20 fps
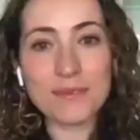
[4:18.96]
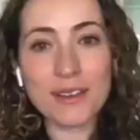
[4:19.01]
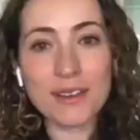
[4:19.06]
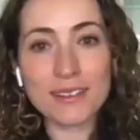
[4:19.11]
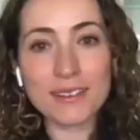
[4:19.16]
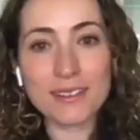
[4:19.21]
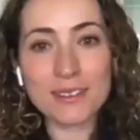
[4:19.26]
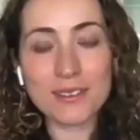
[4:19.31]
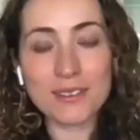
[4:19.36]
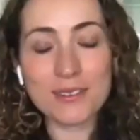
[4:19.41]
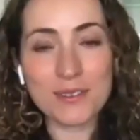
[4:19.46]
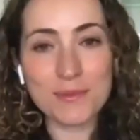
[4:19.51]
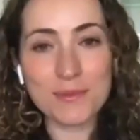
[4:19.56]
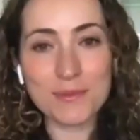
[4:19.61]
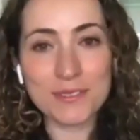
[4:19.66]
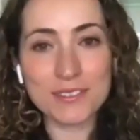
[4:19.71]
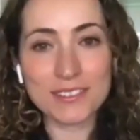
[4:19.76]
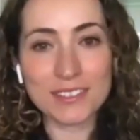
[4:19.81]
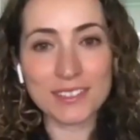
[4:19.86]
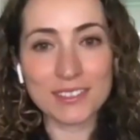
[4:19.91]
not no? a core
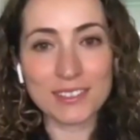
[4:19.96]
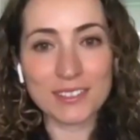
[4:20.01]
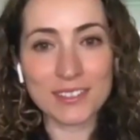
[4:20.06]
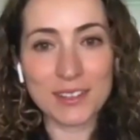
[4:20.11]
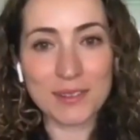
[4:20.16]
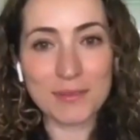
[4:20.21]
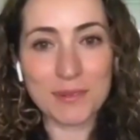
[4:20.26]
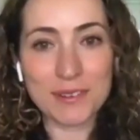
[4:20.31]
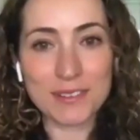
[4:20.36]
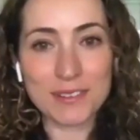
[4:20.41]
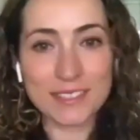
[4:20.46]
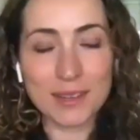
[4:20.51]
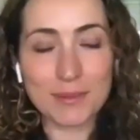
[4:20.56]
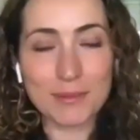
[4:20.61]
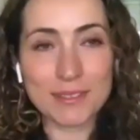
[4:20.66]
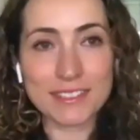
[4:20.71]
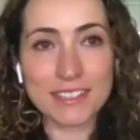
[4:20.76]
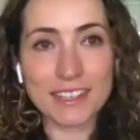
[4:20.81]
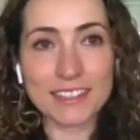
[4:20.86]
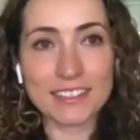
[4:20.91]
okay. machine learning person i'm
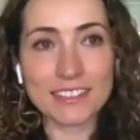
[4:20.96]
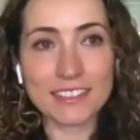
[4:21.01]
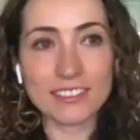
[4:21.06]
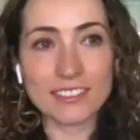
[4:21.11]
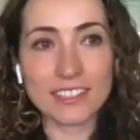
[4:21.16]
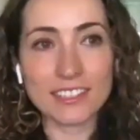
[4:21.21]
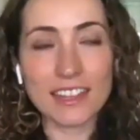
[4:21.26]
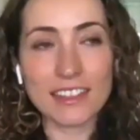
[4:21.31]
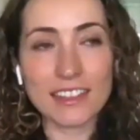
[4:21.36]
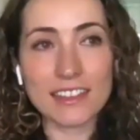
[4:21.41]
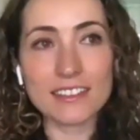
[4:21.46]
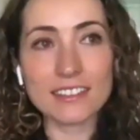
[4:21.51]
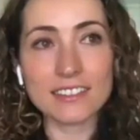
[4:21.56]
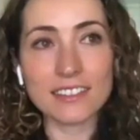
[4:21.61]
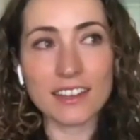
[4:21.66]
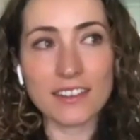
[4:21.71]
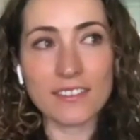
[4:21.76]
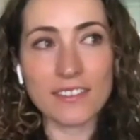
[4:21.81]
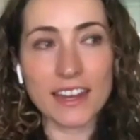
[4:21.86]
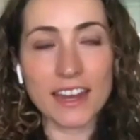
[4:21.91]
a statistician and i think a
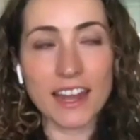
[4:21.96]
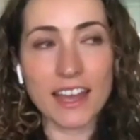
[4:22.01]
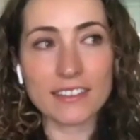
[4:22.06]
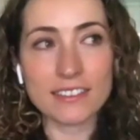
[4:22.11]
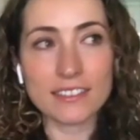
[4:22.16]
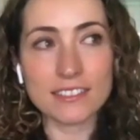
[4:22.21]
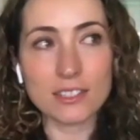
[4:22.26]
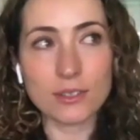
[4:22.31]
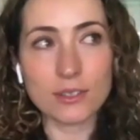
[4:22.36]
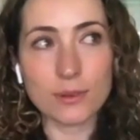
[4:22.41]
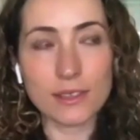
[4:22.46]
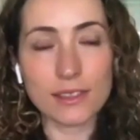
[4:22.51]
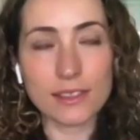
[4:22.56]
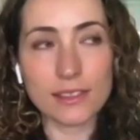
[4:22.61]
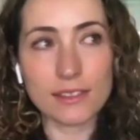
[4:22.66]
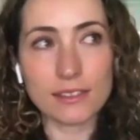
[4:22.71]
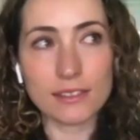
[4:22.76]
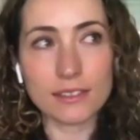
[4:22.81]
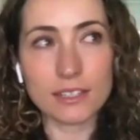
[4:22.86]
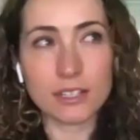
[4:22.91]
lot of that has to do with
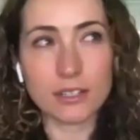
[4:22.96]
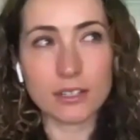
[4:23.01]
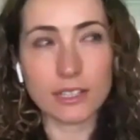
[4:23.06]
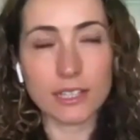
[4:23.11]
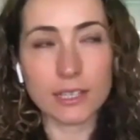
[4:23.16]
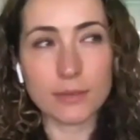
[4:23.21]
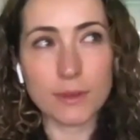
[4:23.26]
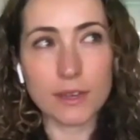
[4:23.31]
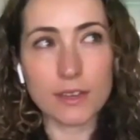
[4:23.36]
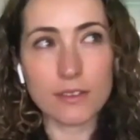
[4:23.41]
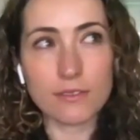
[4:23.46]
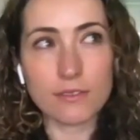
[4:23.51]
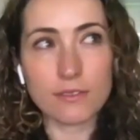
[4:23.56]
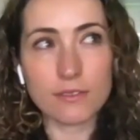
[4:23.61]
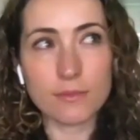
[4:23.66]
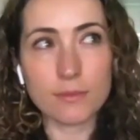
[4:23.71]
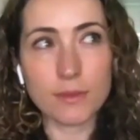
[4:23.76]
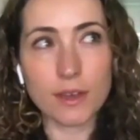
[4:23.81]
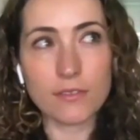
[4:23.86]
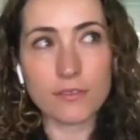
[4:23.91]
you know like my
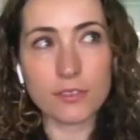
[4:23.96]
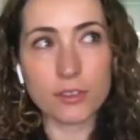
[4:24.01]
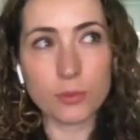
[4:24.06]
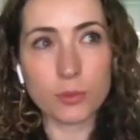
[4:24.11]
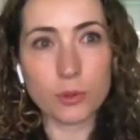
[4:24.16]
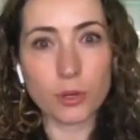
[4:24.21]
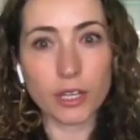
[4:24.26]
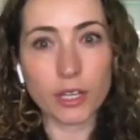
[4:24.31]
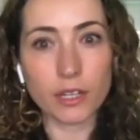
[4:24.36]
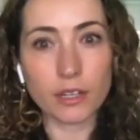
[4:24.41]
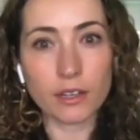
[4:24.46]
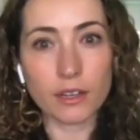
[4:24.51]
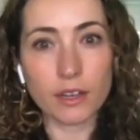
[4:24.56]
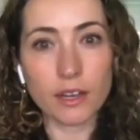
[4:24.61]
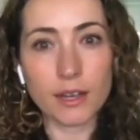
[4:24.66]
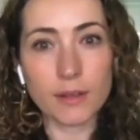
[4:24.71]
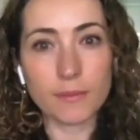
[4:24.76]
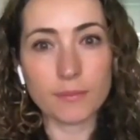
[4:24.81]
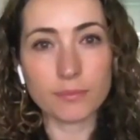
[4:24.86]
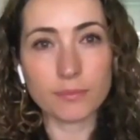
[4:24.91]
my viewpoint
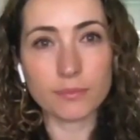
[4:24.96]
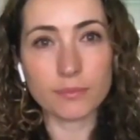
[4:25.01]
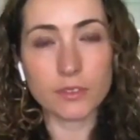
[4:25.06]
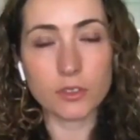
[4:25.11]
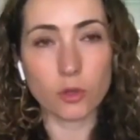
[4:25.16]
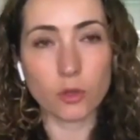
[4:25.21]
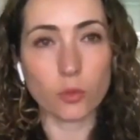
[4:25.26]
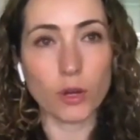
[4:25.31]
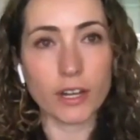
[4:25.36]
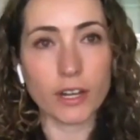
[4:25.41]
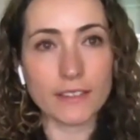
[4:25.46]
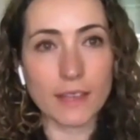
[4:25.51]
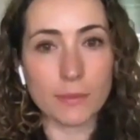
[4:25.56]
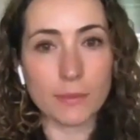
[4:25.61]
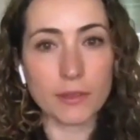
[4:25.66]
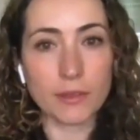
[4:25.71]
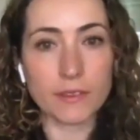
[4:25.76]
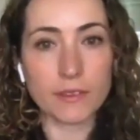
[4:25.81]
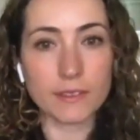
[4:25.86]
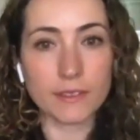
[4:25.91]
um, so one
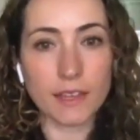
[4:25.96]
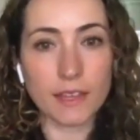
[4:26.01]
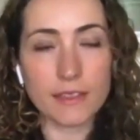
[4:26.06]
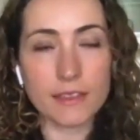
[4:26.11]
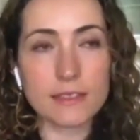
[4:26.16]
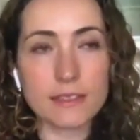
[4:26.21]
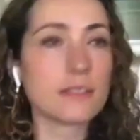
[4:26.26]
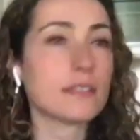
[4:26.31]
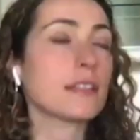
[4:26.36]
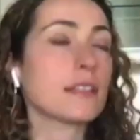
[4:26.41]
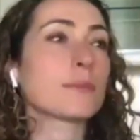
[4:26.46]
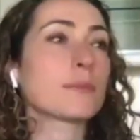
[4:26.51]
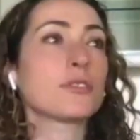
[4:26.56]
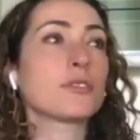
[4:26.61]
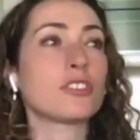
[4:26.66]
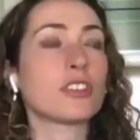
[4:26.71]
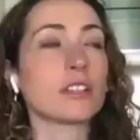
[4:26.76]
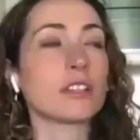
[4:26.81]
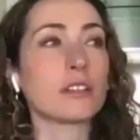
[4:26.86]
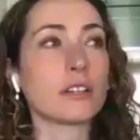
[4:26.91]
example of this is i think that like
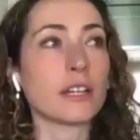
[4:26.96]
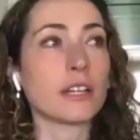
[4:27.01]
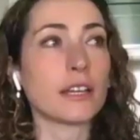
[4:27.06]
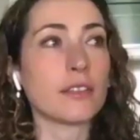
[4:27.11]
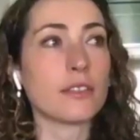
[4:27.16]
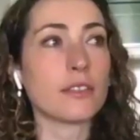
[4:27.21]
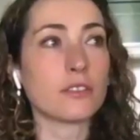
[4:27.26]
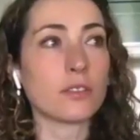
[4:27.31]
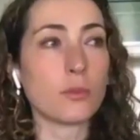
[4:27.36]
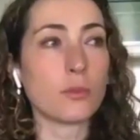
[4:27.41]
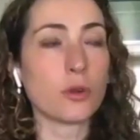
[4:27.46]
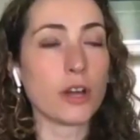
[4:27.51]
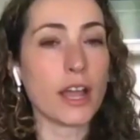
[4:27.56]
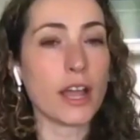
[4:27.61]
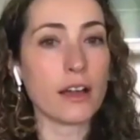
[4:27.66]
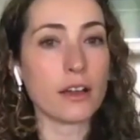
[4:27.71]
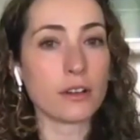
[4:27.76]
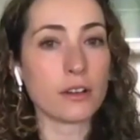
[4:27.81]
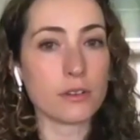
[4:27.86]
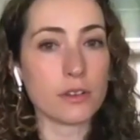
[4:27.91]
machine learning there's a more
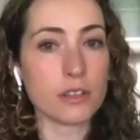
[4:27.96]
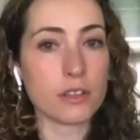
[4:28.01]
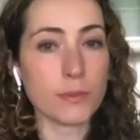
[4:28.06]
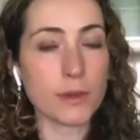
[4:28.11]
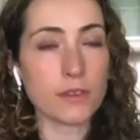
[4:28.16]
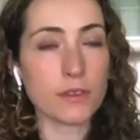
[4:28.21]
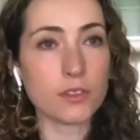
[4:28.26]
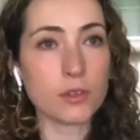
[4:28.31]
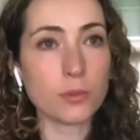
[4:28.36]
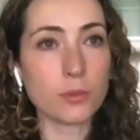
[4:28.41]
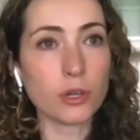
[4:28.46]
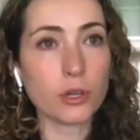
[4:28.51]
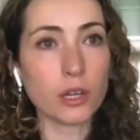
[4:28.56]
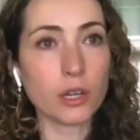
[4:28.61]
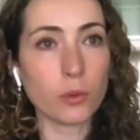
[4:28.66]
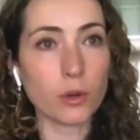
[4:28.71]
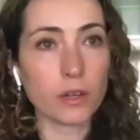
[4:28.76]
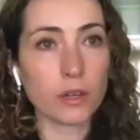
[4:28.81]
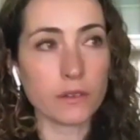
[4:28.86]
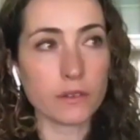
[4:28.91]
algorithmic
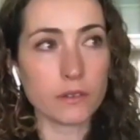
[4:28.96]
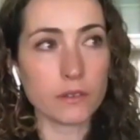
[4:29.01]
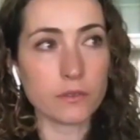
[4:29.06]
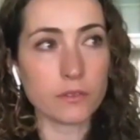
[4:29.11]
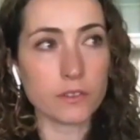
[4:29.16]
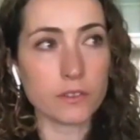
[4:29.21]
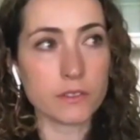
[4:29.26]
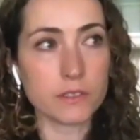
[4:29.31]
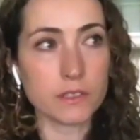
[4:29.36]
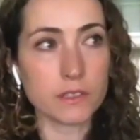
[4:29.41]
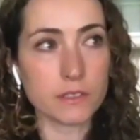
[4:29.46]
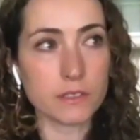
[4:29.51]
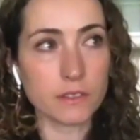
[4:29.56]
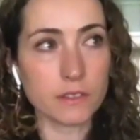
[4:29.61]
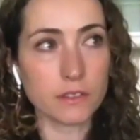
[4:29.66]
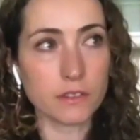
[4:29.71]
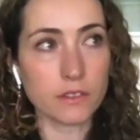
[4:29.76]
viewpoint whereas for statistics mm-hmm.